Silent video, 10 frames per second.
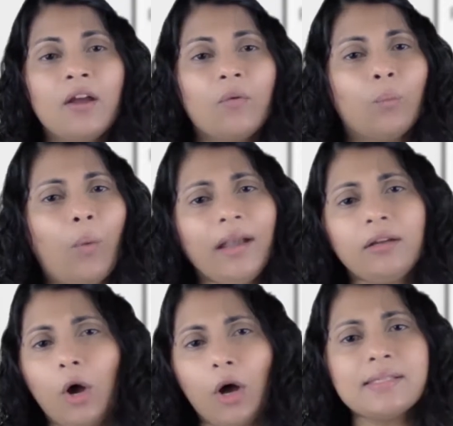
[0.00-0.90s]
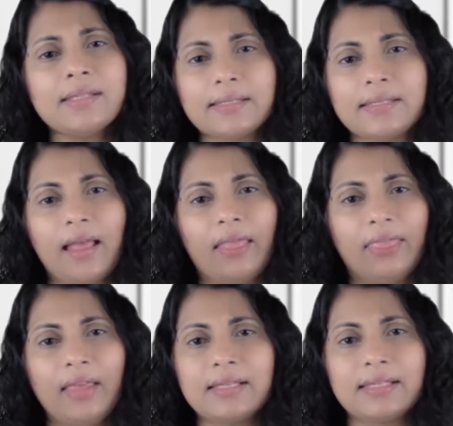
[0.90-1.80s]
What causes
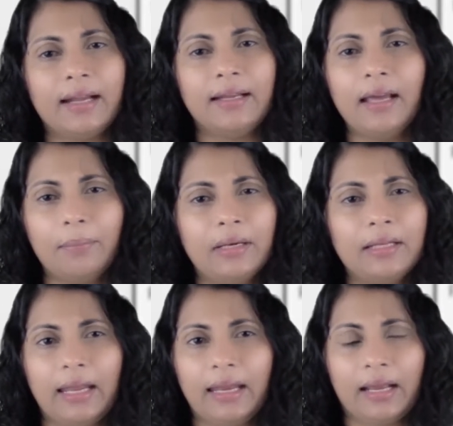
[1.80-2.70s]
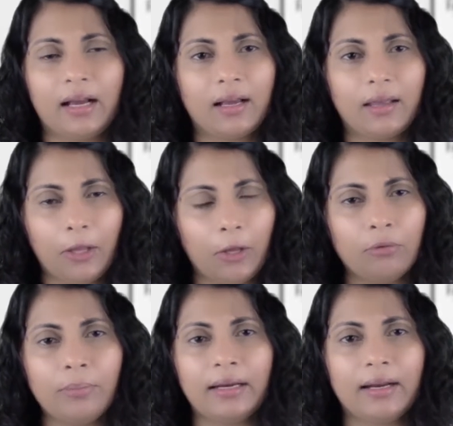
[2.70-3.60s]
these debilitating
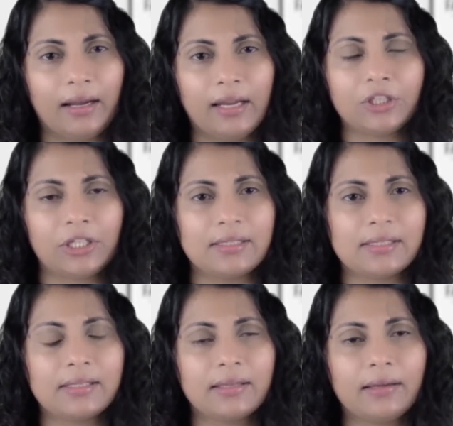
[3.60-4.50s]
human conditions?